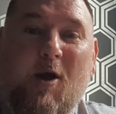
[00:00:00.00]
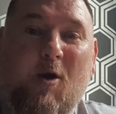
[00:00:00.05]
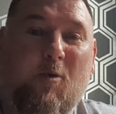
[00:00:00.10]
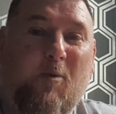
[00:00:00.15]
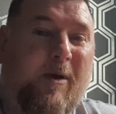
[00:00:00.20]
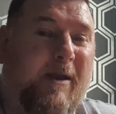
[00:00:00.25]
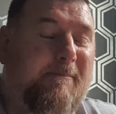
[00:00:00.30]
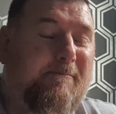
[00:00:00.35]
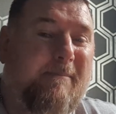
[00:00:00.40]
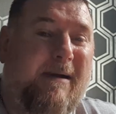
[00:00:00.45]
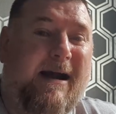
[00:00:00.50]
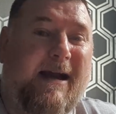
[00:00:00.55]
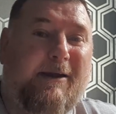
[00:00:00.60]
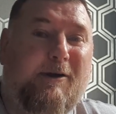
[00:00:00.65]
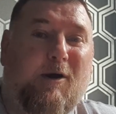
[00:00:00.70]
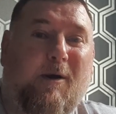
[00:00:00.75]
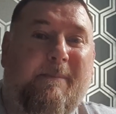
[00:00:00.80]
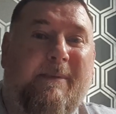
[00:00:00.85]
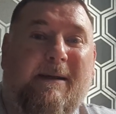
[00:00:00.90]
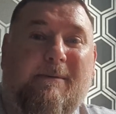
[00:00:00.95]
we might
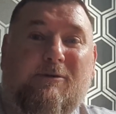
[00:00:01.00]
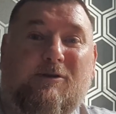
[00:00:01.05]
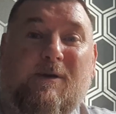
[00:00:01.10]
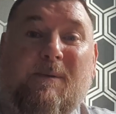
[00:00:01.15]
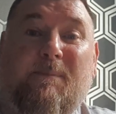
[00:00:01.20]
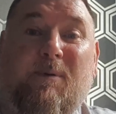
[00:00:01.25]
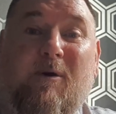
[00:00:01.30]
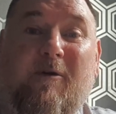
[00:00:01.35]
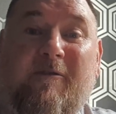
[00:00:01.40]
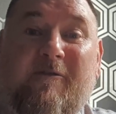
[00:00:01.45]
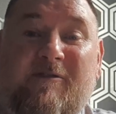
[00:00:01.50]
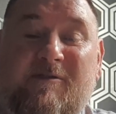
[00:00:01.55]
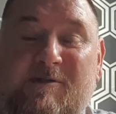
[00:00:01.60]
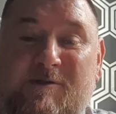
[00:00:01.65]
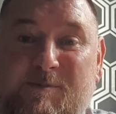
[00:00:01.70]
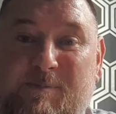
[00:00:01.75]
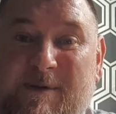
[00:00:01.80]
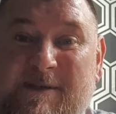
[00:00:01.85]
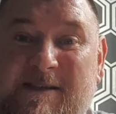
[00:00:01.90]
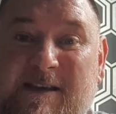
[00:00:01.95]
not be able to put
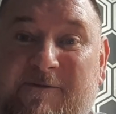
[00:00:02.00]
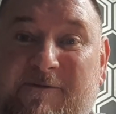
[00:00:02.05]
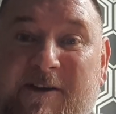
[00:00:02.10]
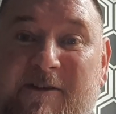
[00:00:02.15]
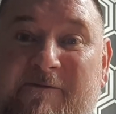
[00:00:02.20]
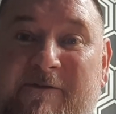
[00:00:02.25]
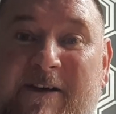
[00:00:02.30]
specific